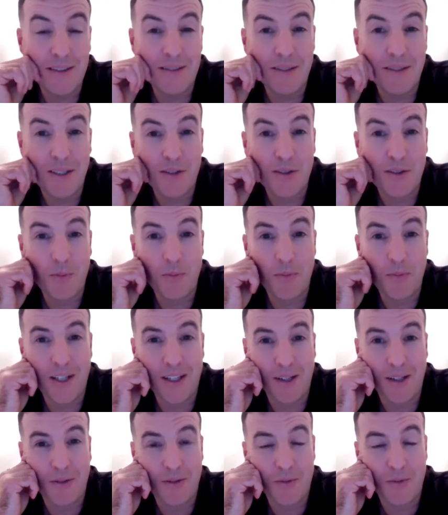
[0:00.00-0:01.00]
it's something
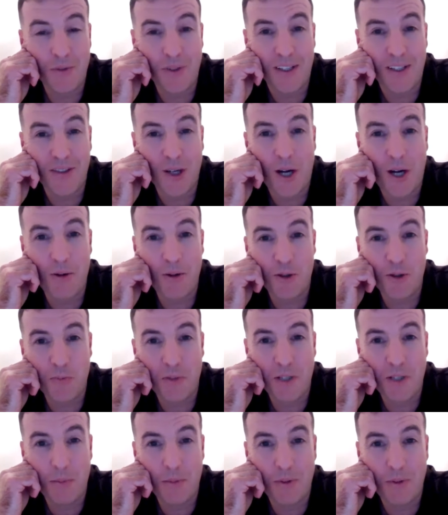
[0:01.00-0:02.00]
that as Irish
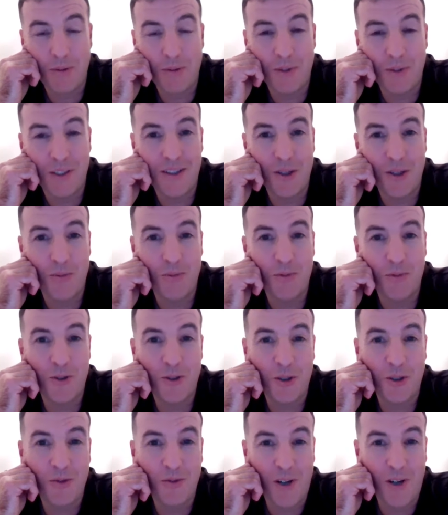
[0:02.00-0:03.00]
people we don't
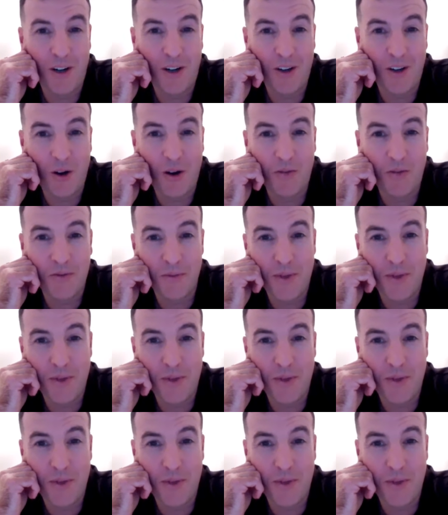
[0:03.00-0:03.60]
do very often,